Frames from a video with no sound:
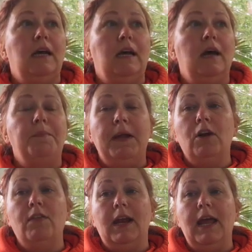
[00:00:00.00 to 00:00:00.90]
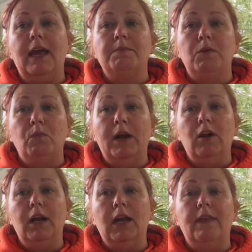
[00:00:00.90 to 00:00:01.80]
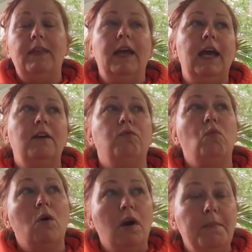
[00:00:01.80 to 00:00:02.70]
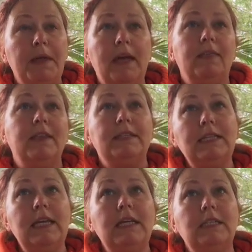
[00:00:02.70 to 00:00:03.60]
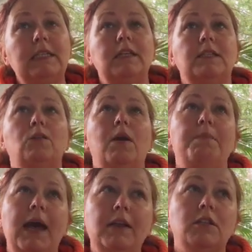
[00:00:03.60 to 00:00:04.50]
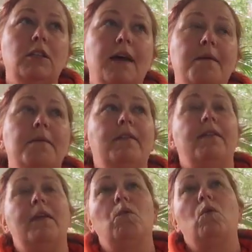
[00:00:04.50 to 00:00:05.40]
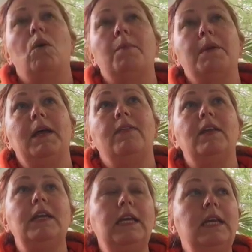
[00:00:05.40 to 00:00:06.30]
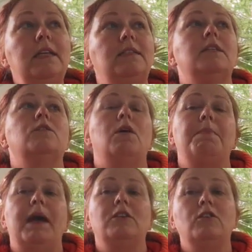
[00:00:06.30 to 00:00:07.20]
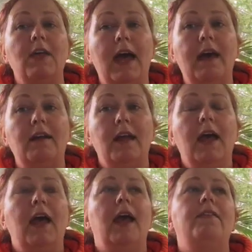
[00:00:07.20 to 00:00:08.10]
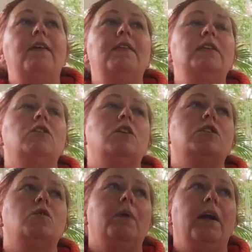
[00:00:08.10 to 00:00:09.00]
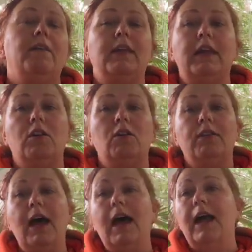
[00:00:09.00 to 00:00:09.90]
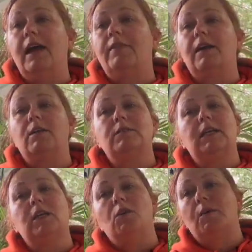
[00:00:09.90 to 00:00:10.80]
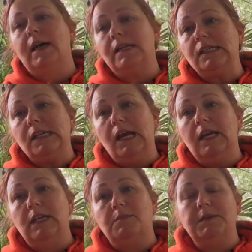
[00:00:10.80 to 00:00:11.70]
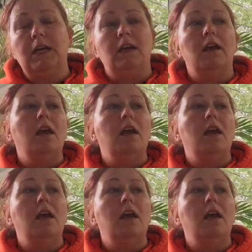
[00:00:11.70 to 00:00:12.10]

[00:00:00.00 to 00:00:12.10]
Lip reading: a pair that I had been wearing, and they kind of wore a bit in the seat, and so I patched them, and then they wore a bit in the knees, and so I patched that, and then they started to wear on the inner thigh, and then I was like, you know what? I need to be done.